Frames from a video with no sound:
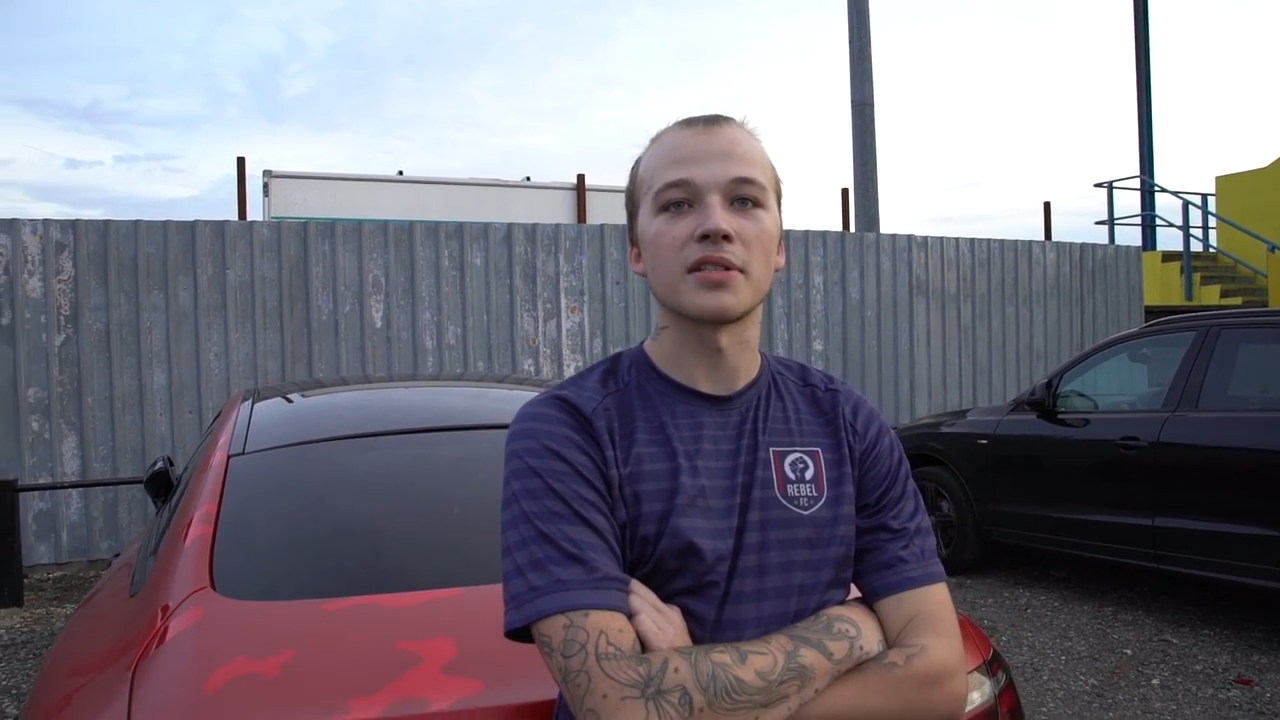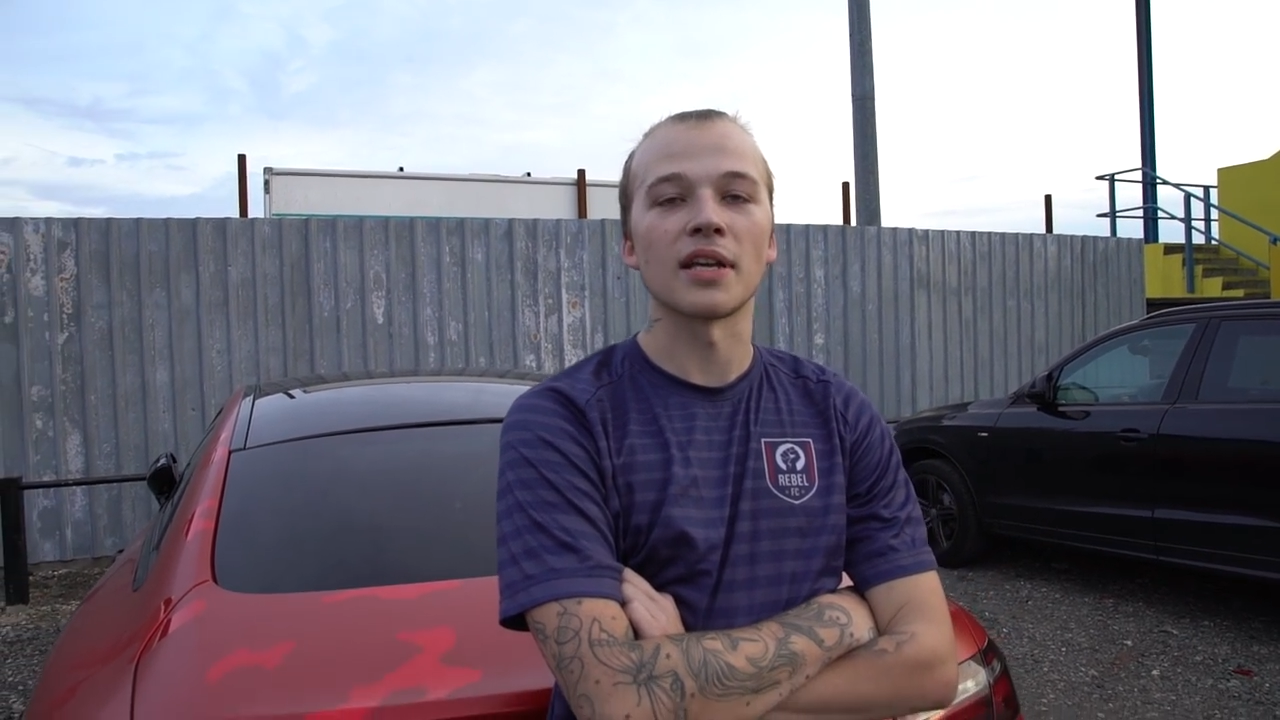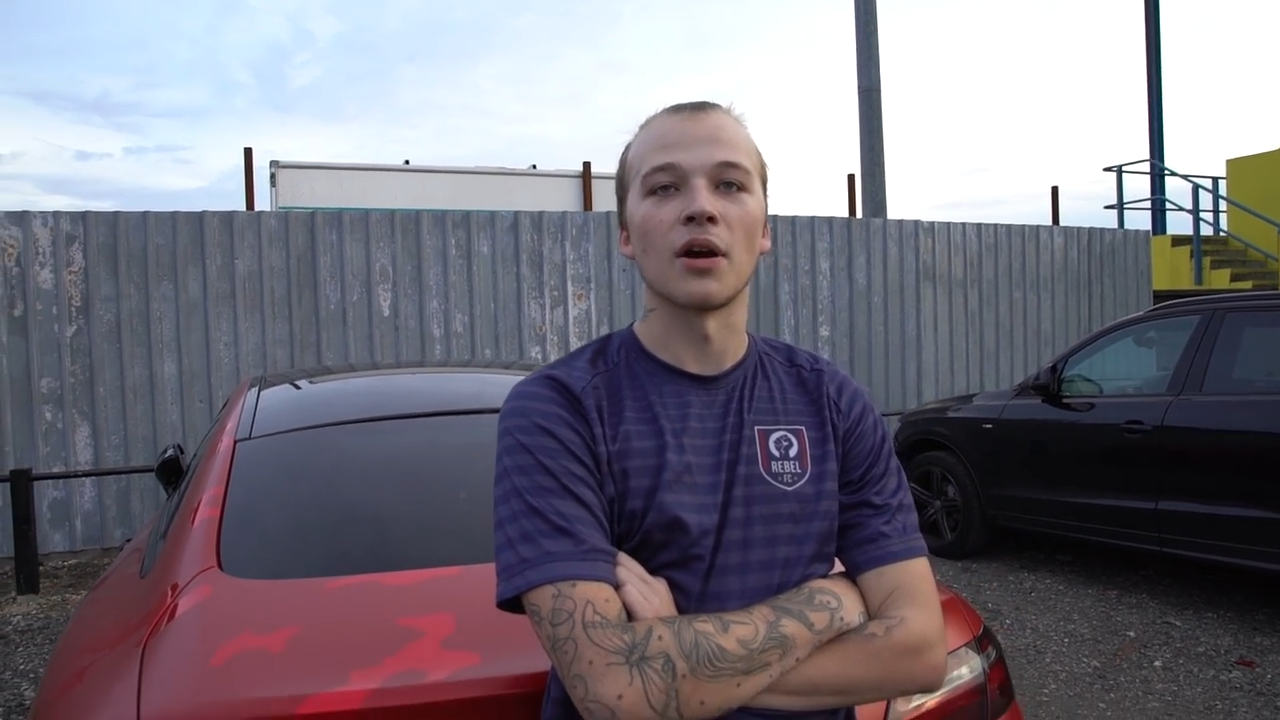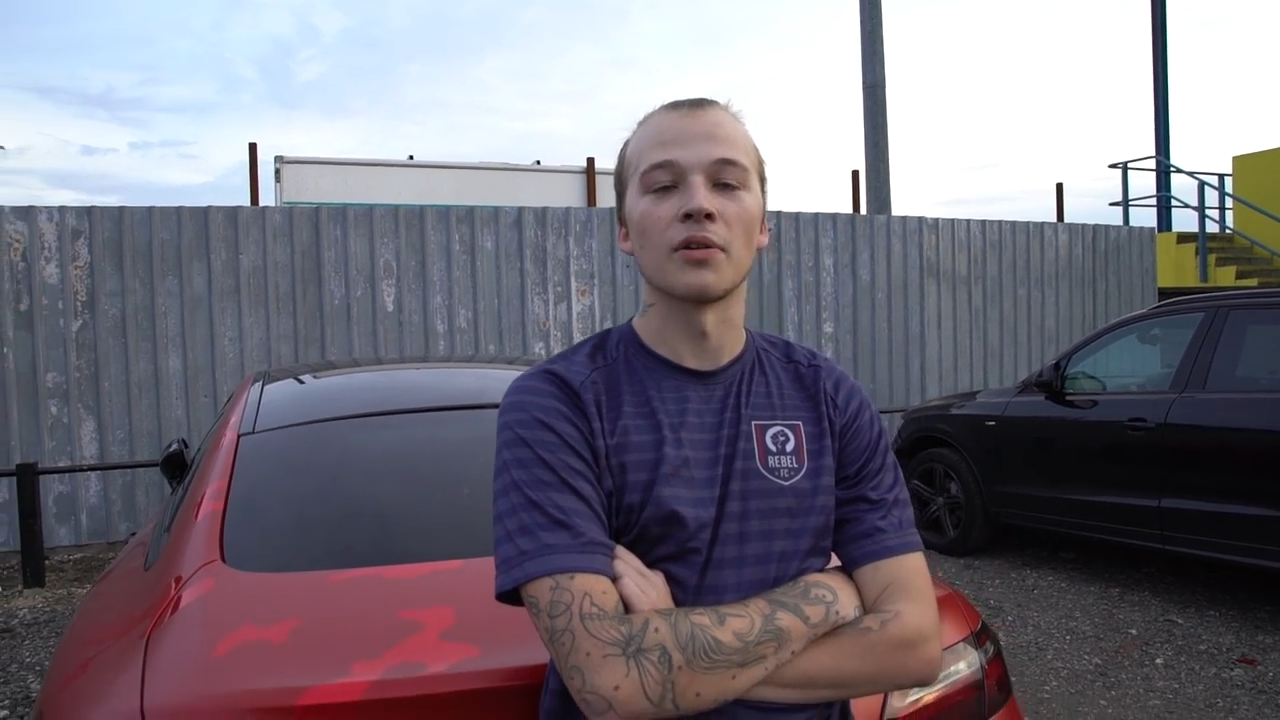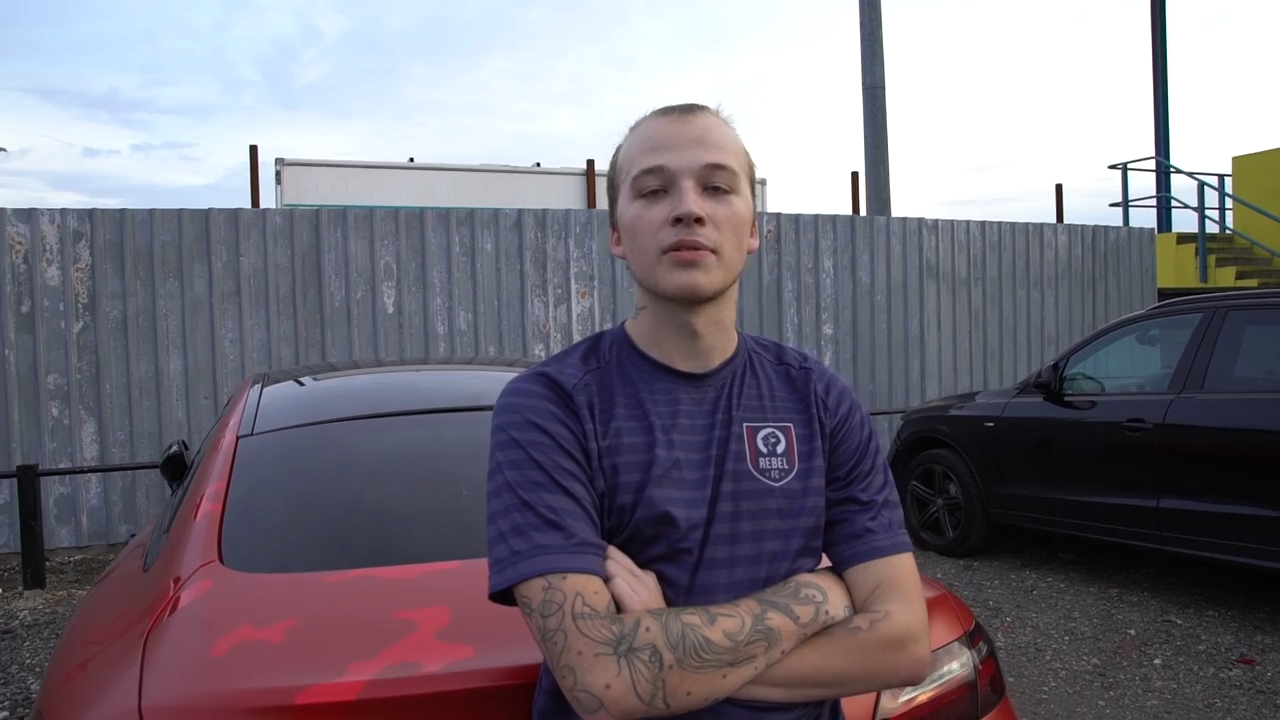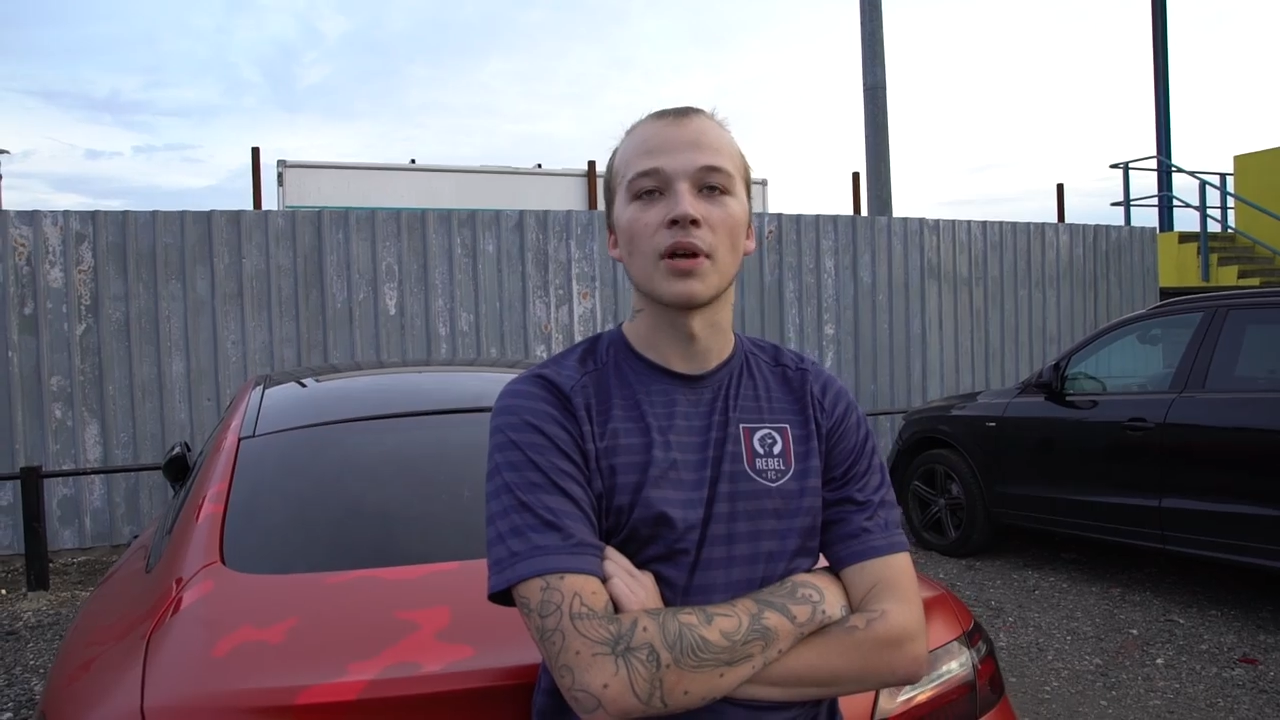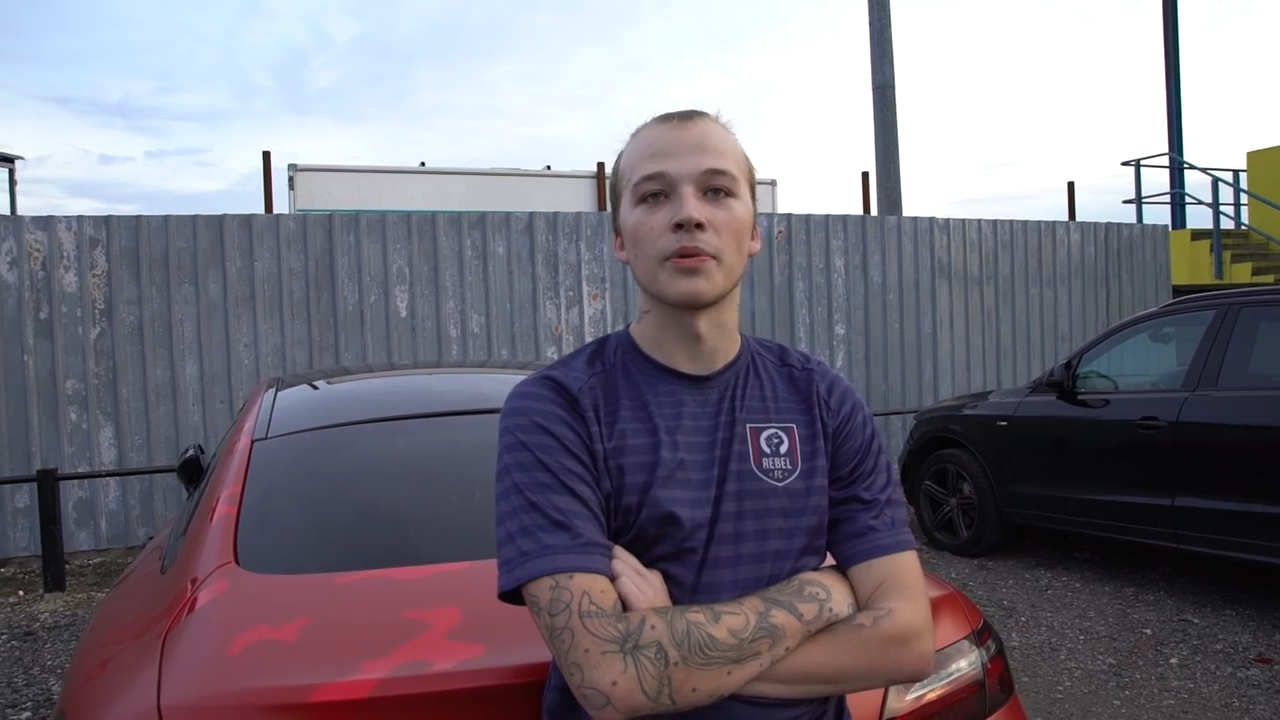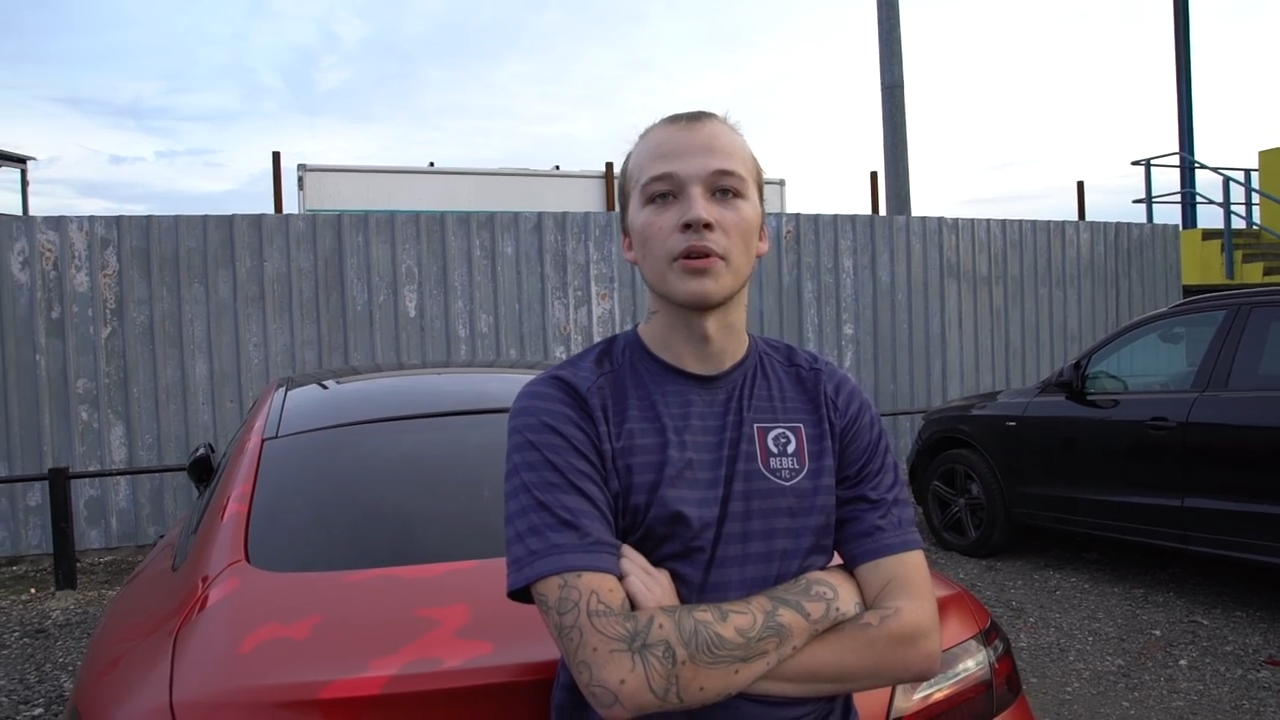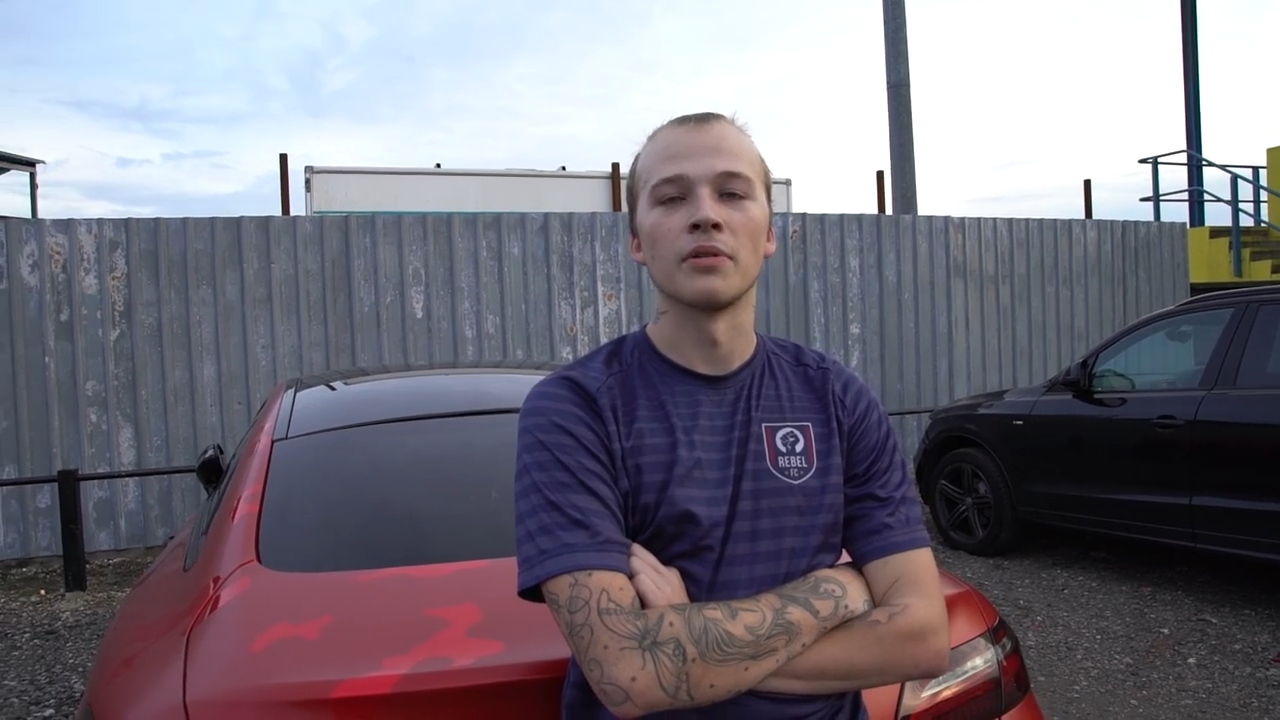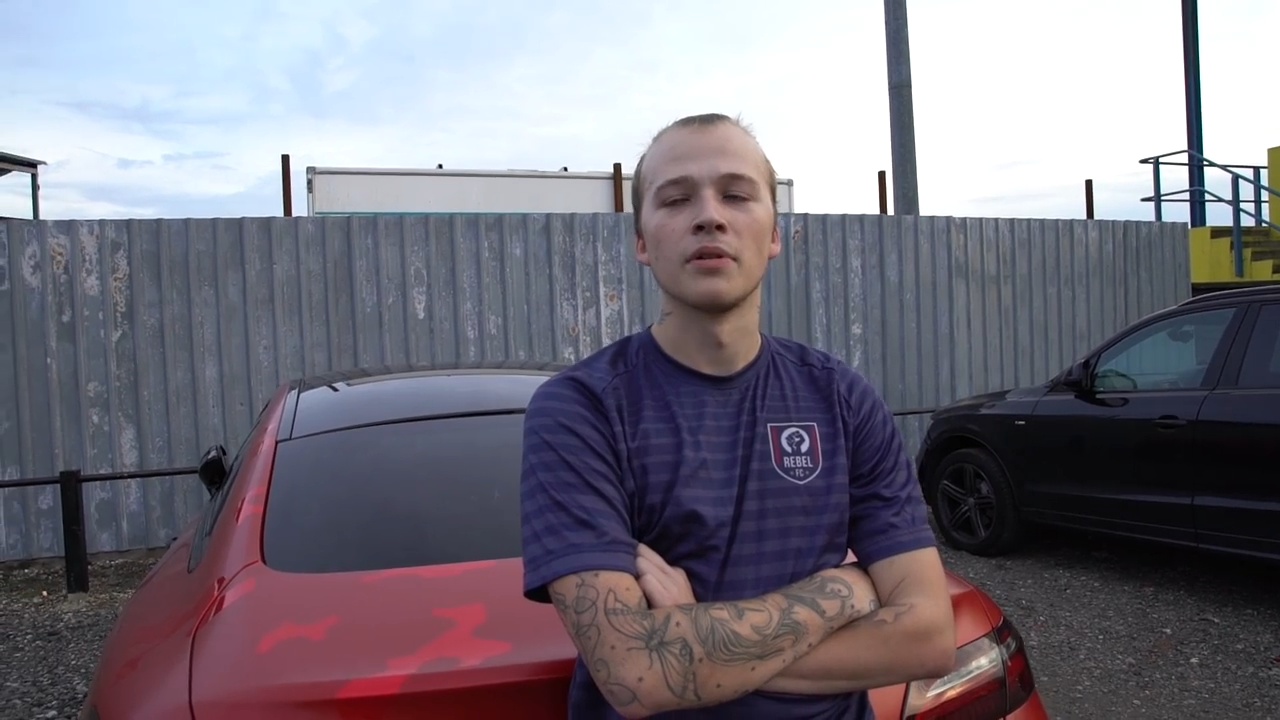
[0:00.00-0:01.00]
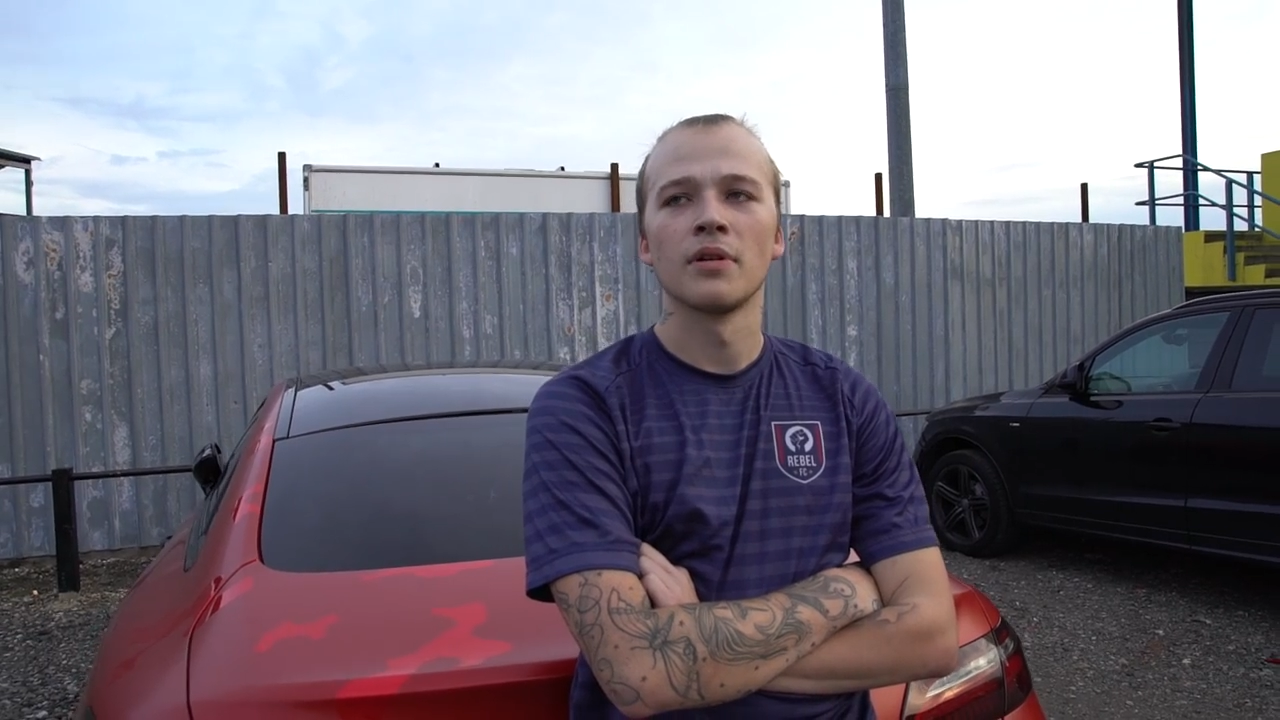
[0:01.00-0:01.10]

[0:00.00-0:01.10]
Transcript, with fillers: C-O-W.